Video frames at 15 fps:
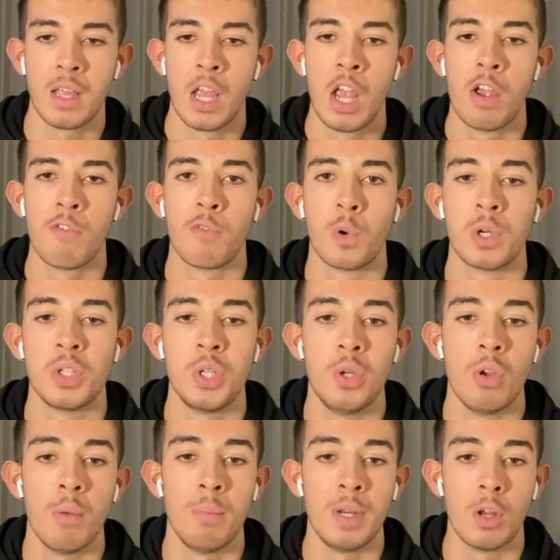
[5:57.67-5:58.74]
for
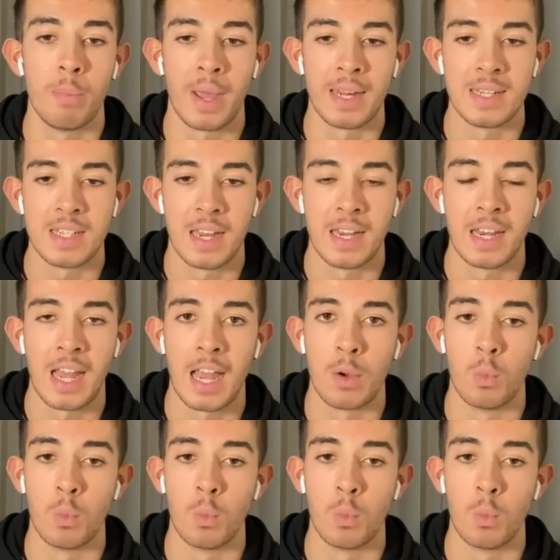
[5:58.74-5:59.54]
2-aminopentane and